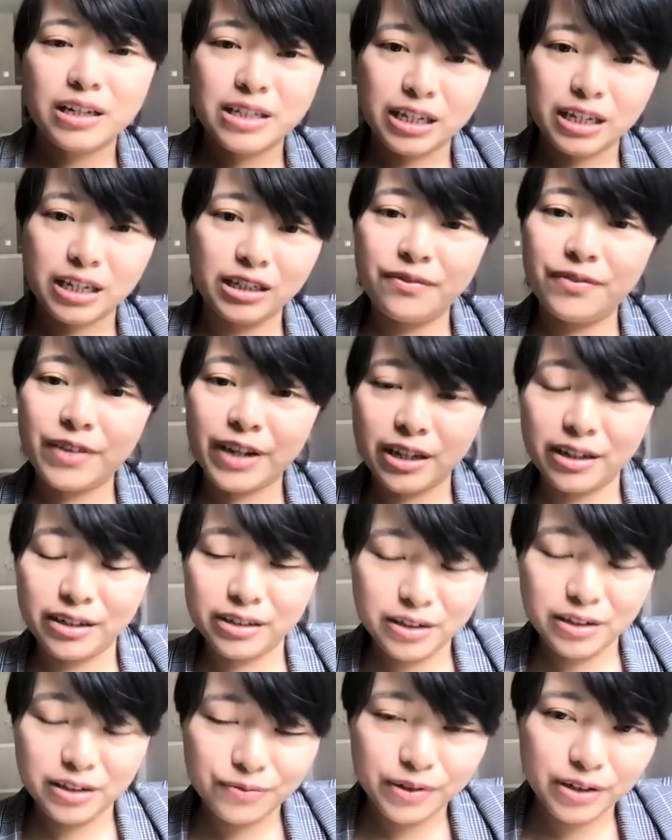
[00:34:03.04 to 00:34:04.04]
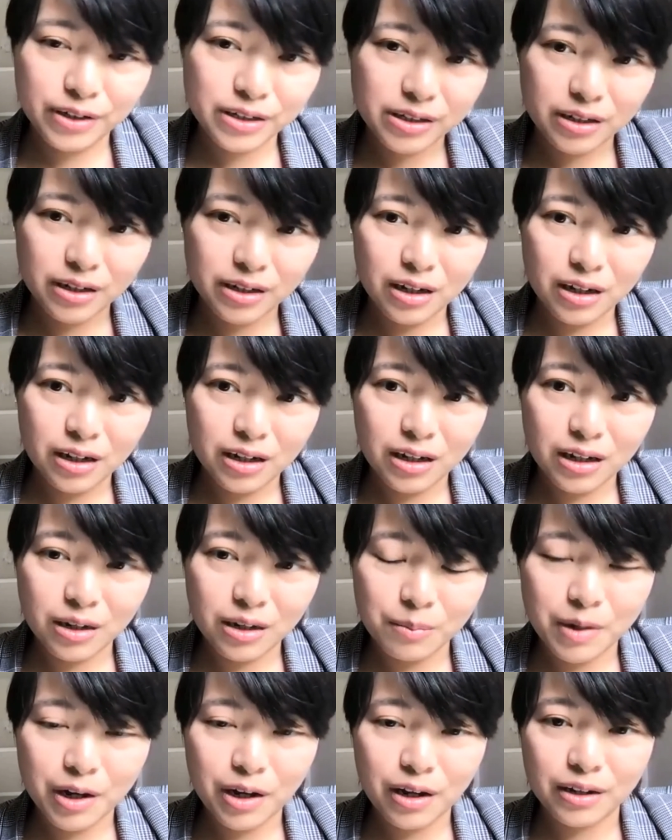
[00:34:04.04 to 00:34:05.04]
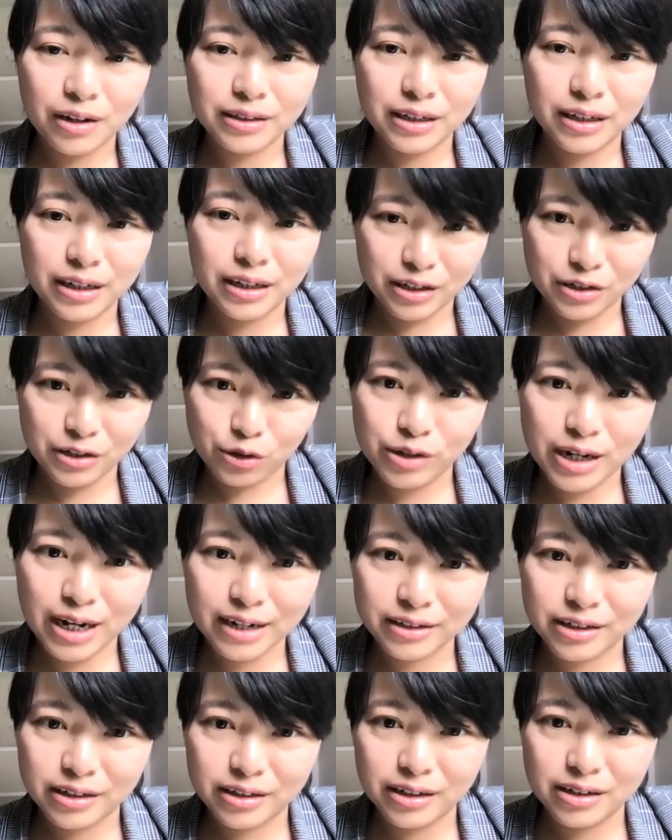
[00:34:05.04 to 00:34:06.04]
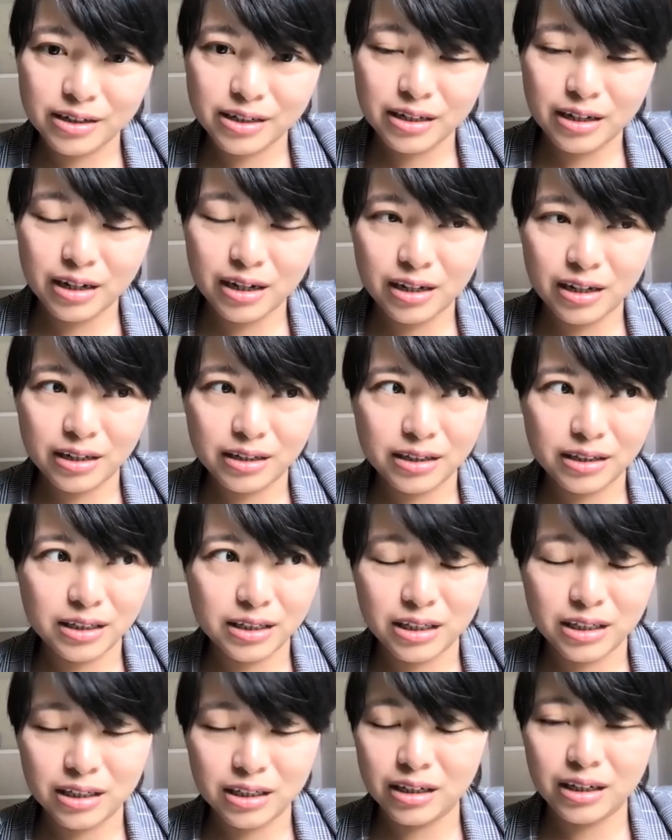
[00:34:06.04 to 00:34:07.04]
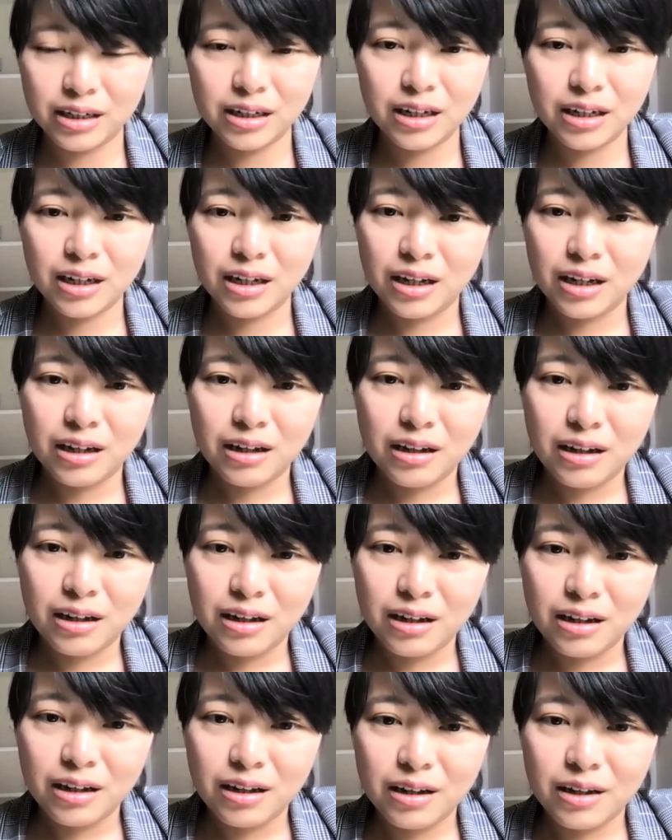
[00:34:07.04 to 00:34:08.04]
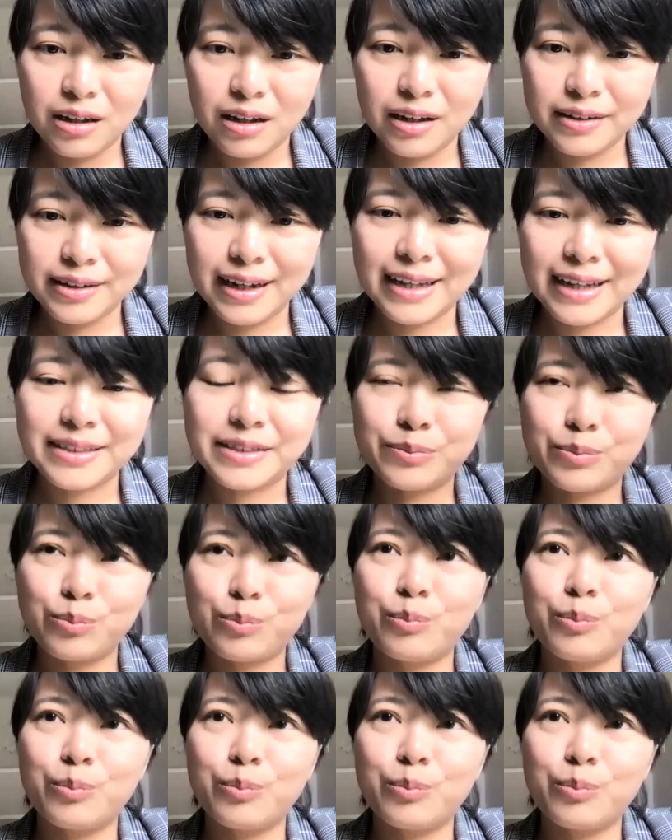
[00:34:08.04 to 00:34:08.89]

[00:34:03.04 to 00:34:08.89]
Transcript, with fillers: significant difference among the instructors, and uh, that's